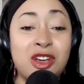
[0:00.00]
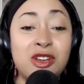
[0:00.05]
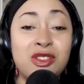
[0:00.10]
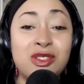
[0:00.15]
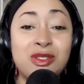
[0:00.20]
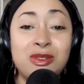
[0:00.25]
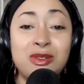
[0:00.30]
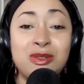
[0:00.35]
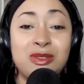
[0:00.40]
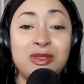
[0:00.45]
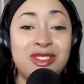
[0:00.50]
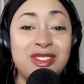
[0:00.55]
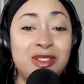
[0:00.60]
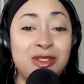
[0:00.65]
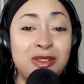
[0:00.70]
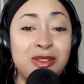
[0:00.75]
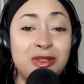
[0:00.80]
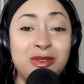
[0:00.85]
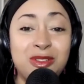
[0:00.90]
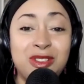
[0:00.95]
you
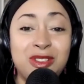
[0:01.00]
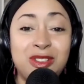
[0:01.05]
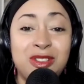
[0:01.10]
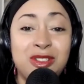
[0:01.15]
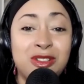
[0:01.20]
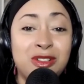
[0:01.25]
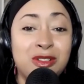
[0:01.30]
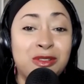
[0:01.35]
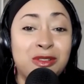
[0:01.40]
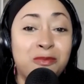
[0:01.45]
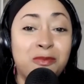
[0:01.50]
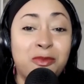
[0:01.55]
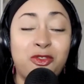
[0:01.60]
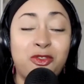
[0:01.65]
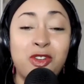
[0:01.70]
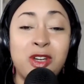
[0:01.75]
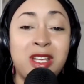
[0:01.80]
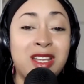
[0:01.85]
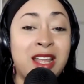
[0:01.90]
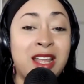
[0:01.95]
you you're
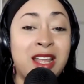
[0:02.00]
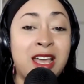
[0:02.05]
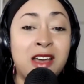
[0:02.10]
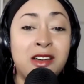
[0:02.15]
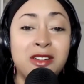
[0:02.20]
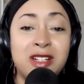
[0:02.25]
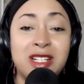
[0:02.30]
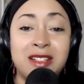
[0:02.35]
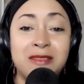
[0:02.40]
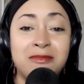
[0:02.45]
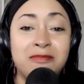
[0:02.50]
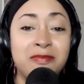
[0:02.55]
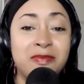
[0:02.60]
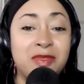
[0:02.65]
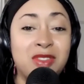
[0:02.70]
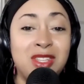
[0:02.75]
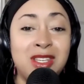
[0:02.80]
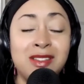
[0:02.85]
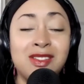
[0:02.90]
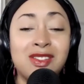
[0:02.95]
freaking out and
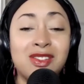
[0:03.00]
things